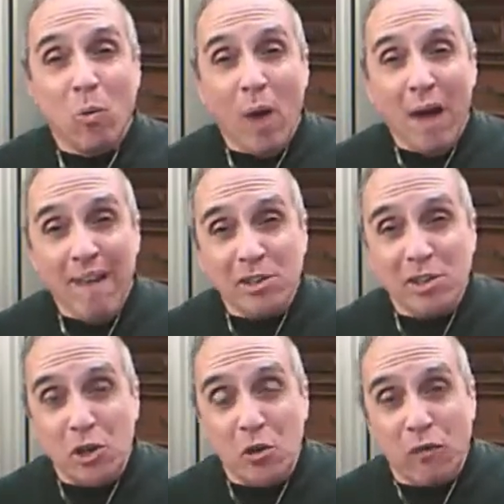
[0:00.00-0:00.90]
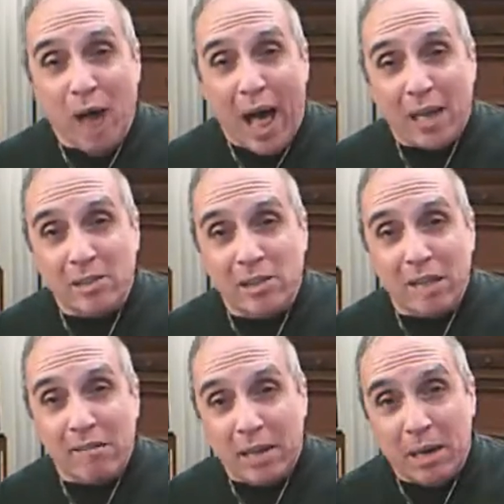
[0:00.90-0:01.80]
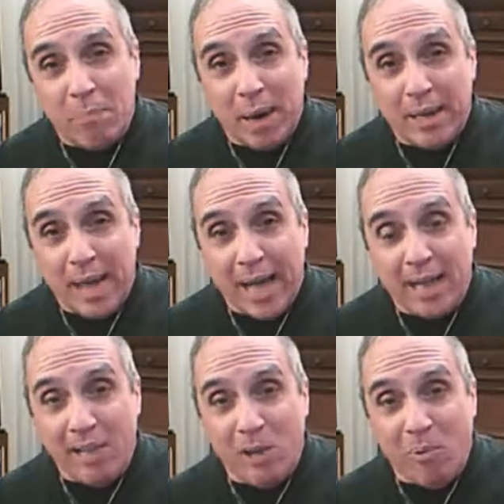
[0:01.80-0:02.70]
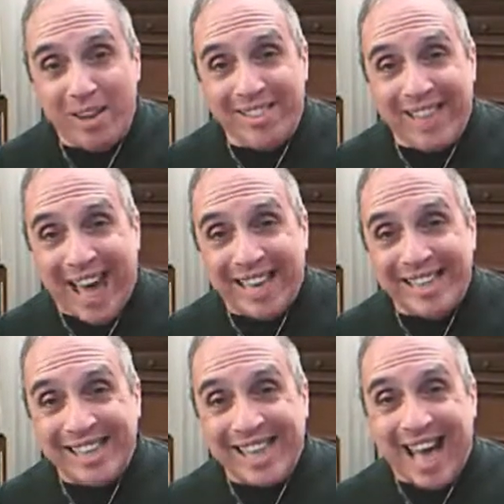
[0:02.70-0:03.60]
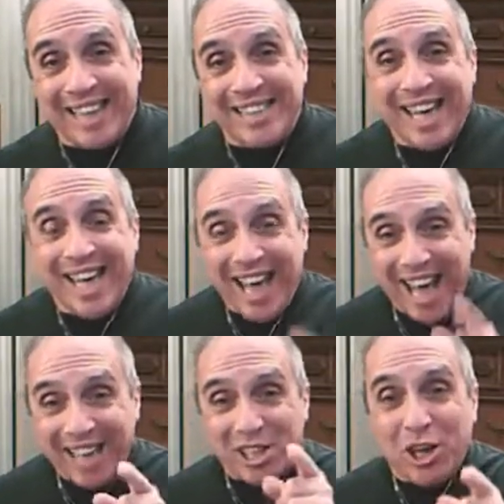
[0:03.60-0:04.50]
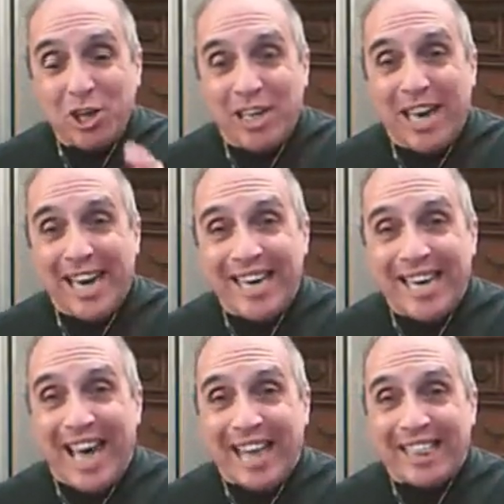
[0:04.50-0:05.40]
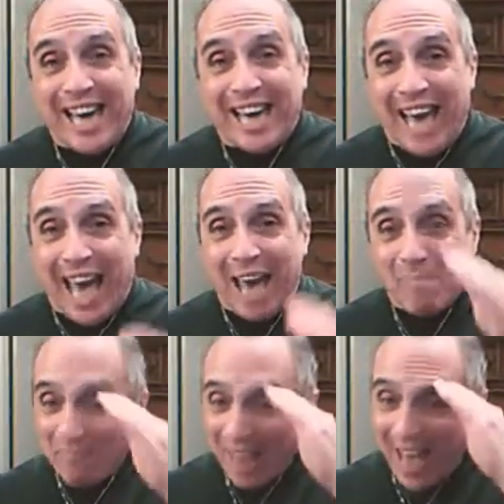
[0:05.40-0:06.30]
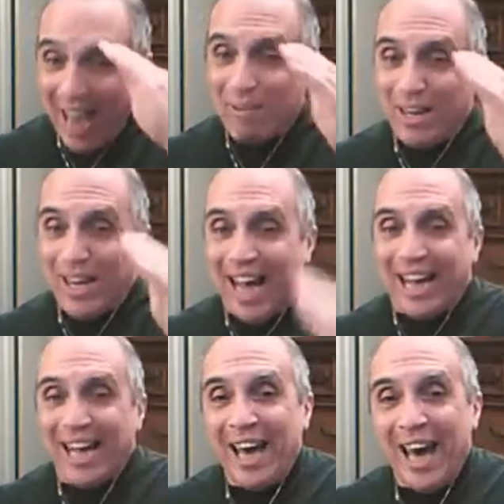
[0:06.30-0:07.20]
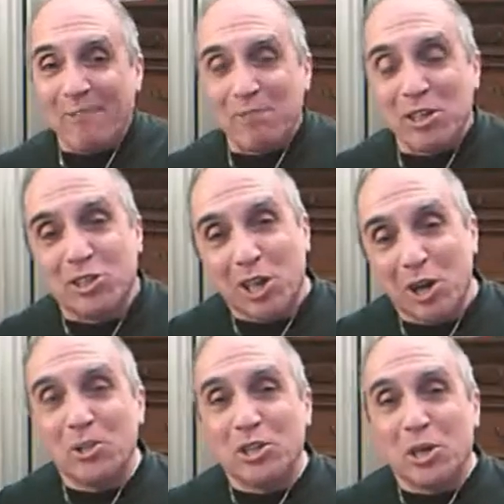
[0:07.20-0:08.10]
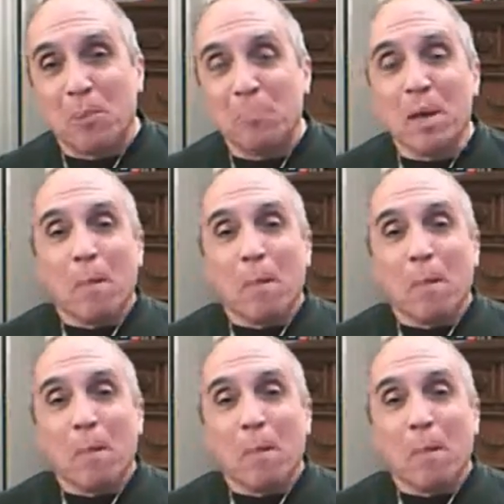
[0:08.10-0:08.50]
Where else do you volunteer and get paid $91,000? That's a good gig you got there, Captain. Have to salute you.